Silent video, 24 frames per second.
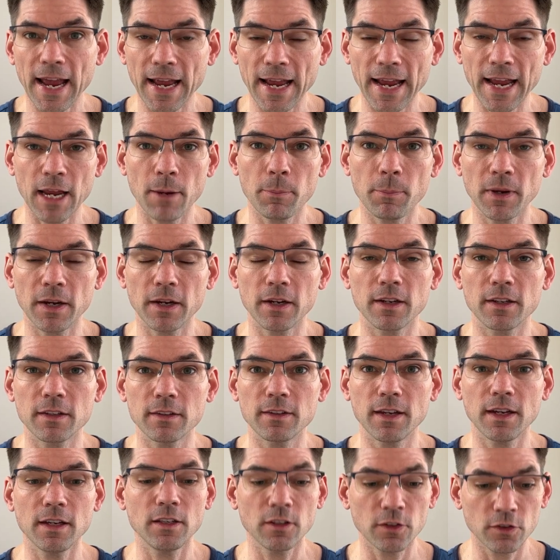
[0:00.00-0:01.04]
Epic
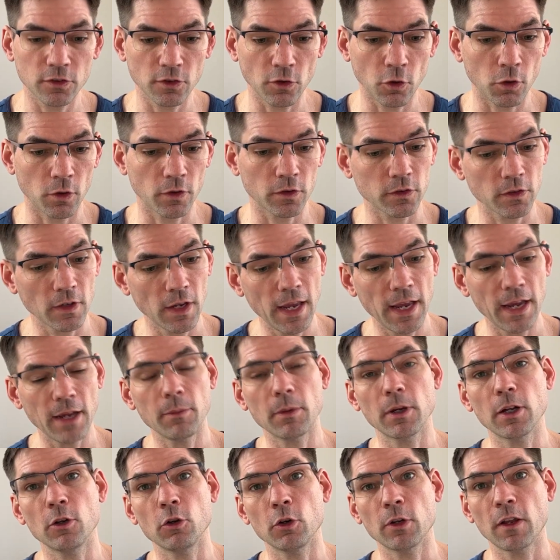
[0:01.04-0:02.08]
Dinosaurs. We're
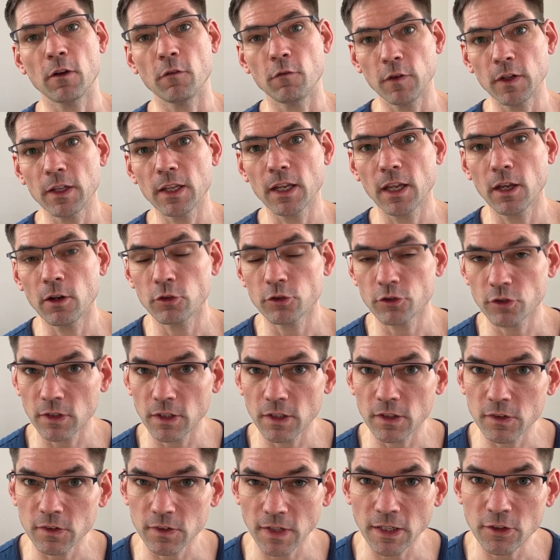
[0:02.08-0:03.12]
going to look at Viticulture, the
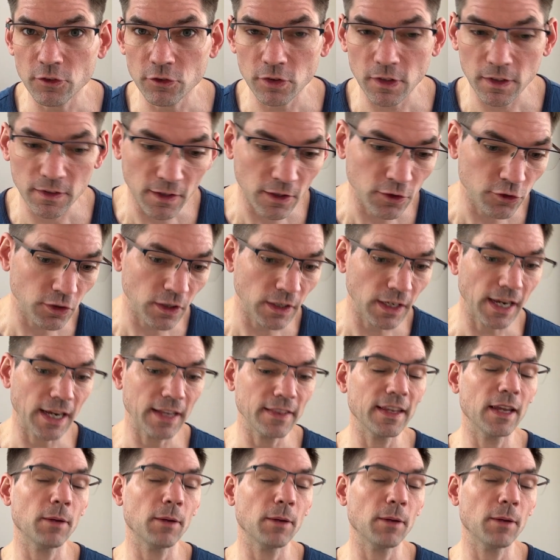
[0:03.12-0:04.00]
Essential Edition, and